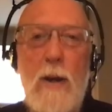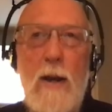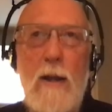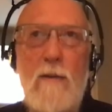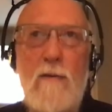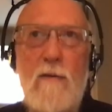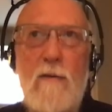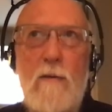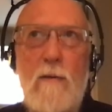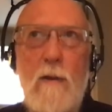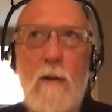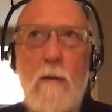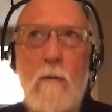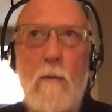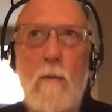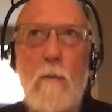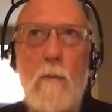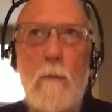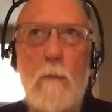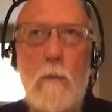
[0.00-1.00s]
it's
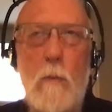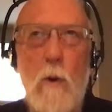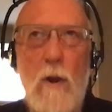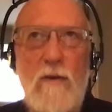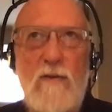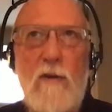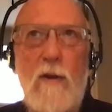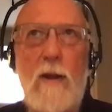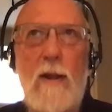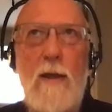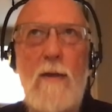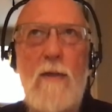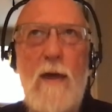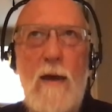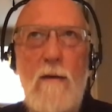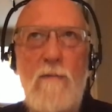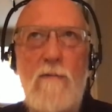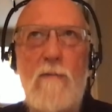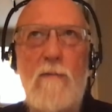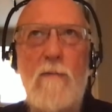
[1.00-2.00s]
recently
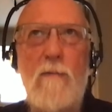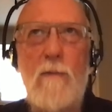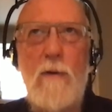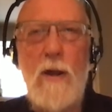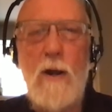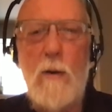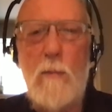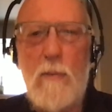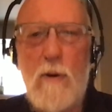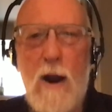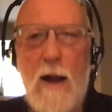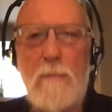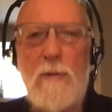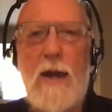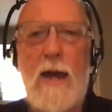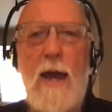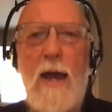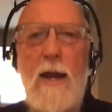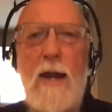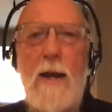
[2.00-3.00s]
they've
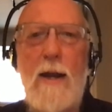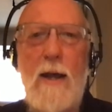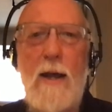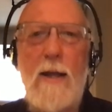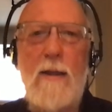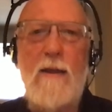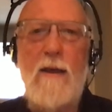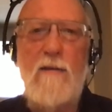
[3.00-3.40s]
propagated it.